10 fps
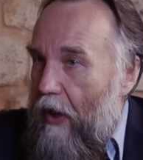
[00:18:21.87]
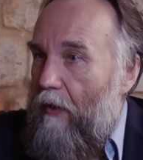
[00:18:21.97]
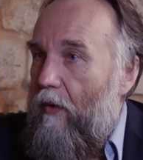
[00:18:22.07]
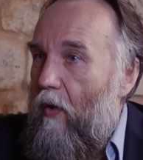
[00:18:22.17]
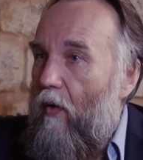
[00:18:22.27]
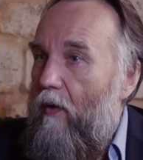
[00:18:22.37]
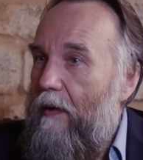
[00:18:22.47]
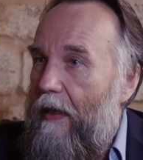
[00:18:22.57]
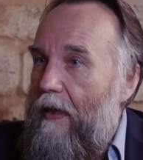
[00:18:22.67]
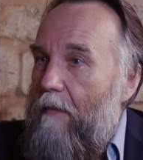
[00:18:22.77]
and
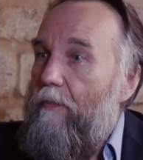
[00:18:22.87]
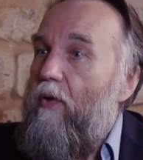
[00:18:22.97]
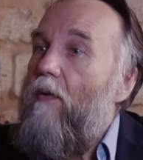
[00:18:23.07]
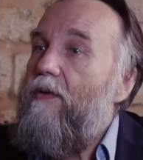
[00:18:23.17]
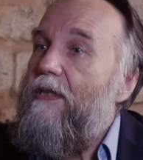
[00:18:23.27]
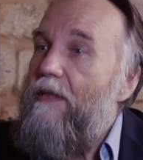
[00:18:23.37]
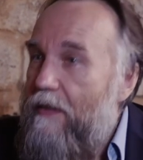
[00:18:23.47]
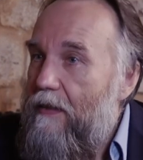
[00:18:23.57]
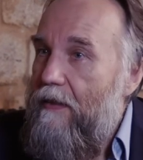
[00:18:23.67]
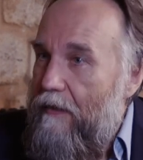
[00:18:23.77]
all the
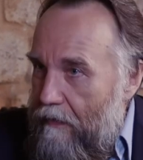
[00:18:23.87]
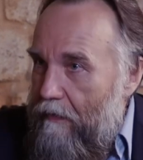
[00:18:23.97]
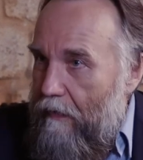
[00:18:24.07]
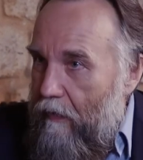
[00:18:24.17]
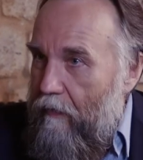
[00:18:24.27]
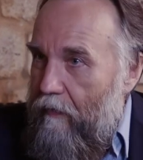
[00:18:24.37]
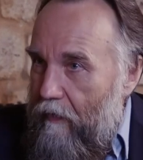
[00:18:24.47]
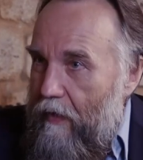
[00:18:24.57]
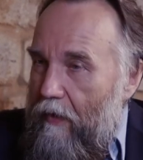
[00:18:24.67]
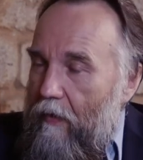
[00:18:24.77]
proxies of